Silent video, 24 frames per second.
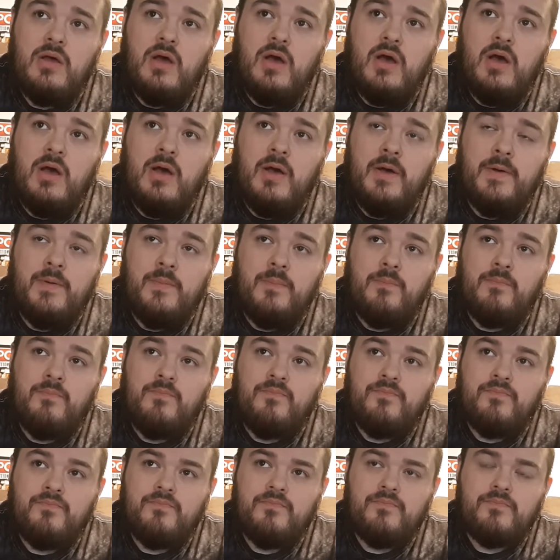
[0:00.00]
Um,
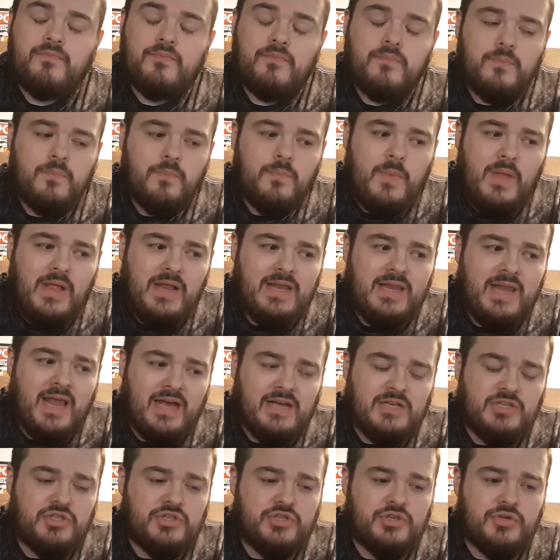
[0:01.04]

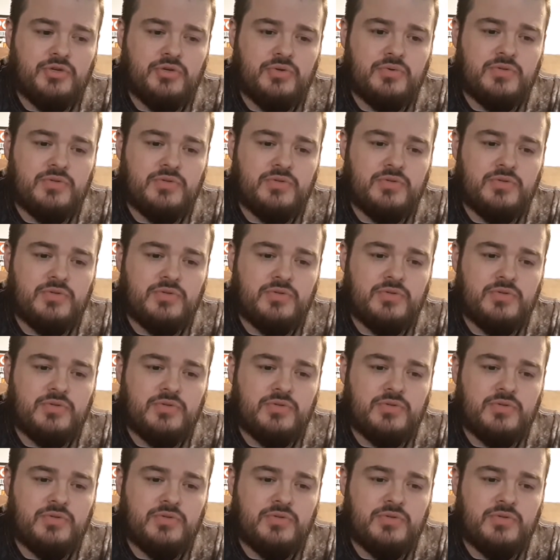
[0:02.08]
next to